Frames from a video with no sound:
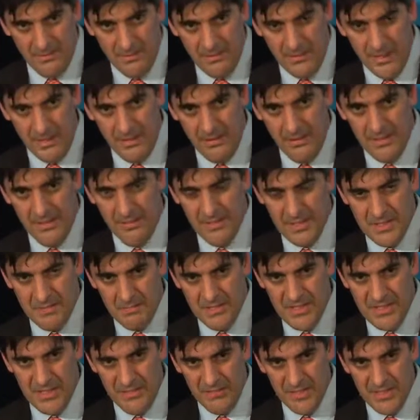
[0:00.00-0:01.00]
The
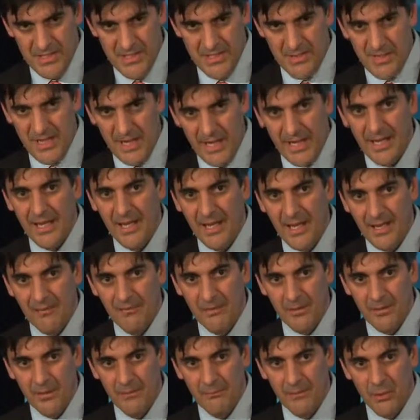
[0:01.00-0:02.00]
specifics of the hacking are
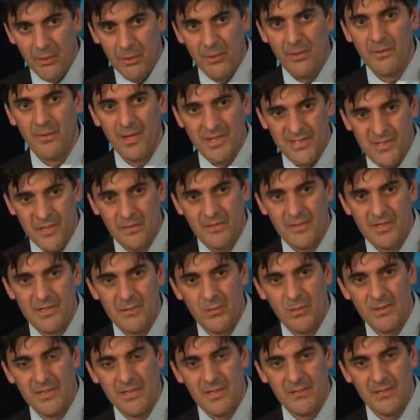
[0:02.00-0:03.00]
very important. That's
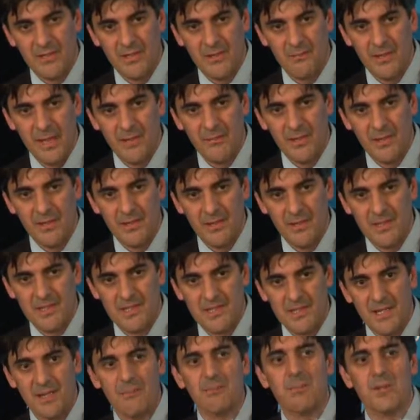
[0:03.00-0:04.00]
obviously what's given the public the
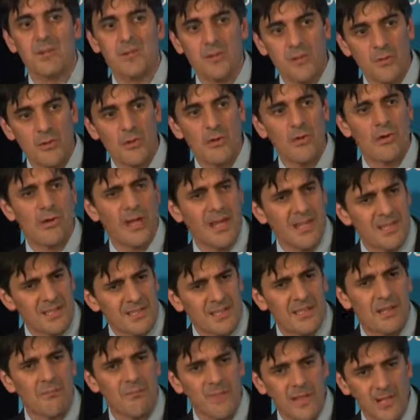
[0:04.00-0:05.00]
consent. But sooner or later,
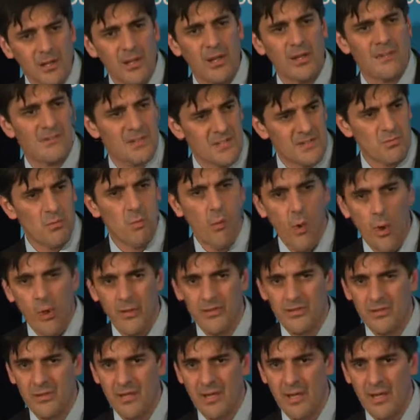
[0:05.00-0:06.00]
something like this
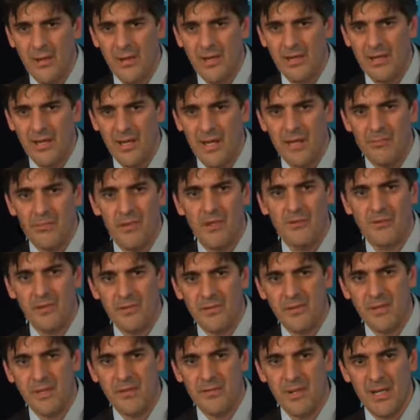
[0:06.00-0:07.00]
was going to happen, if you
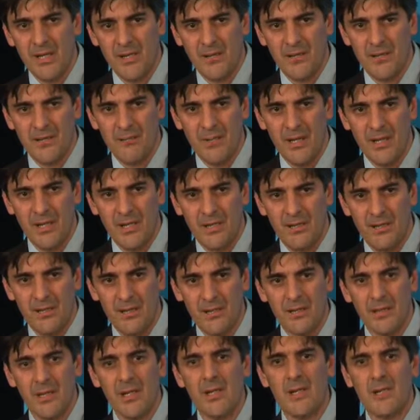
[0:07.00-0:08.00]
think about it
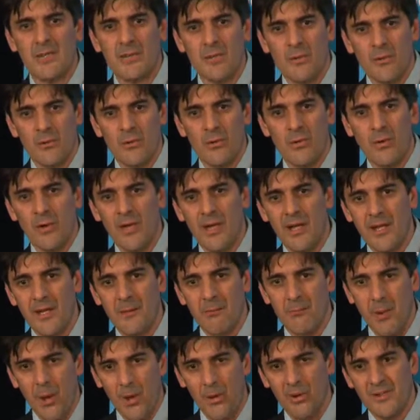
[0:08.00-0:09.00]
thematically. Sooner or later,
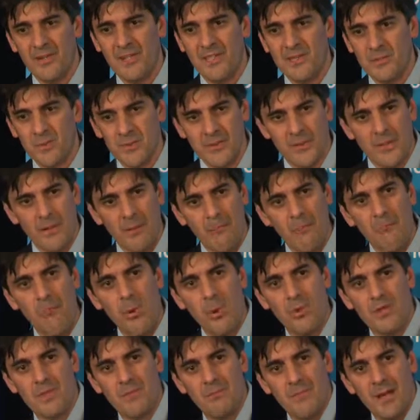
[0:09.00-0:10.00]
politics was going to
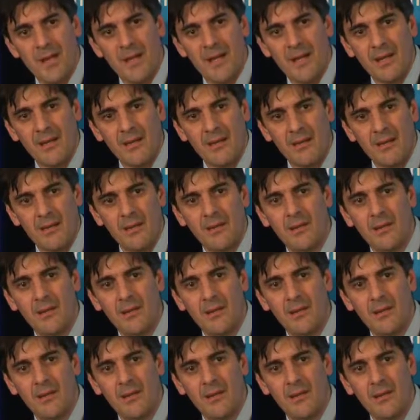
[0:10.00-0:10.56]
push back.